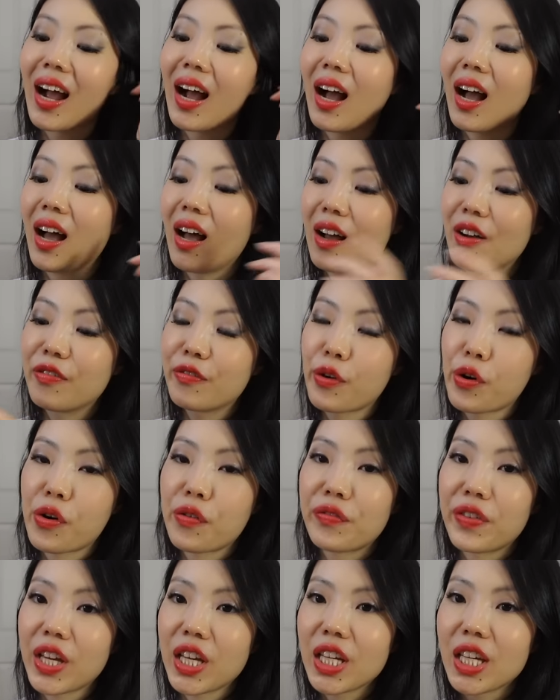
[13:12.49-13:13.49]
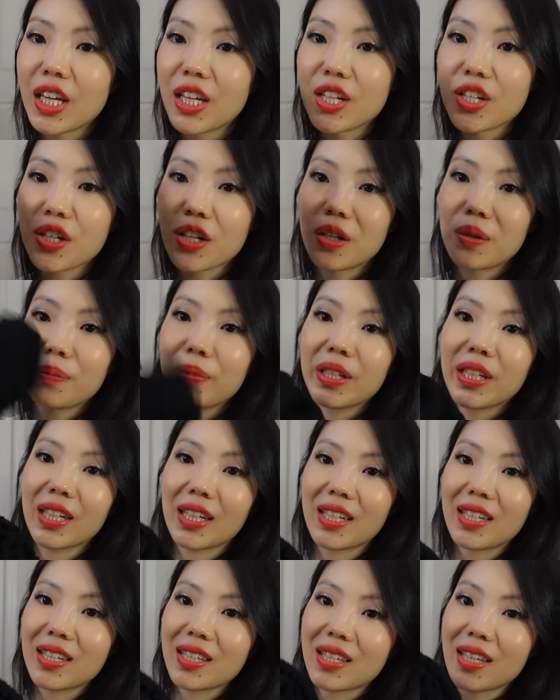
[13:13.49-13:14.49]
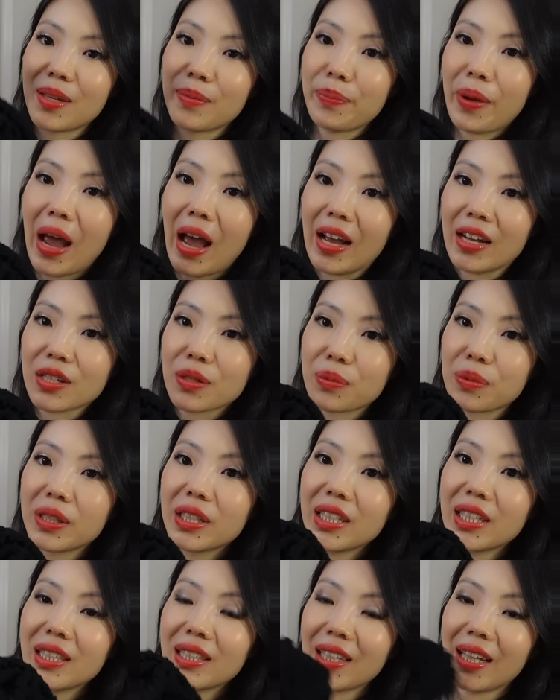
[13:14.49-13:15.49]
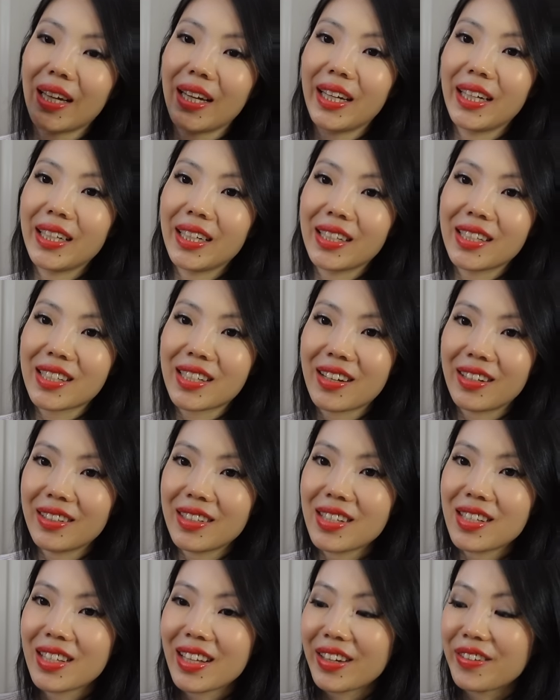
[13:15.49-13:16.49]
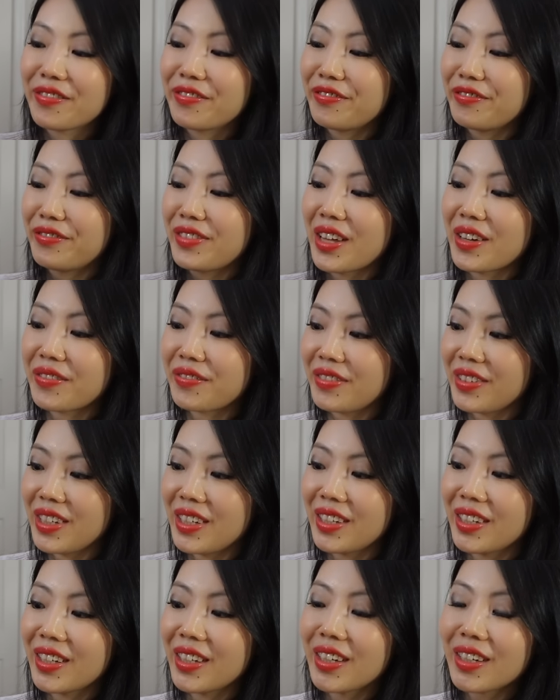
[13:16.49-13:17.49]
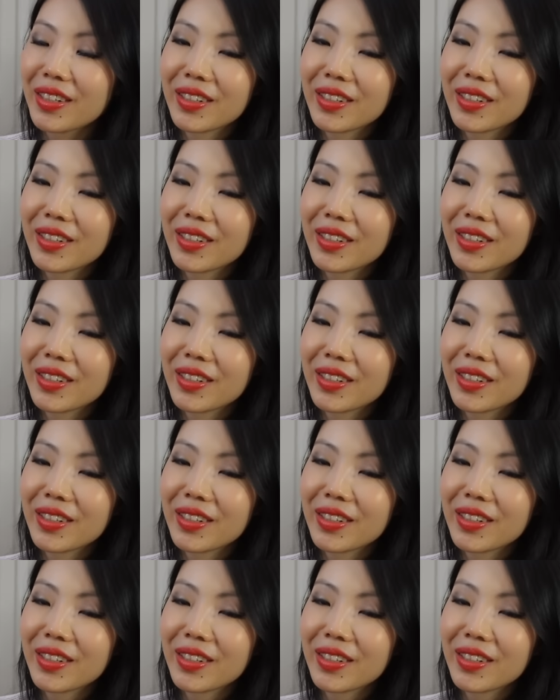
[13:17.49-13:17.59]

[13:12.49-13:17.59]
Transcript: uh, for a vacation because it packs really light and it's got this like fluffy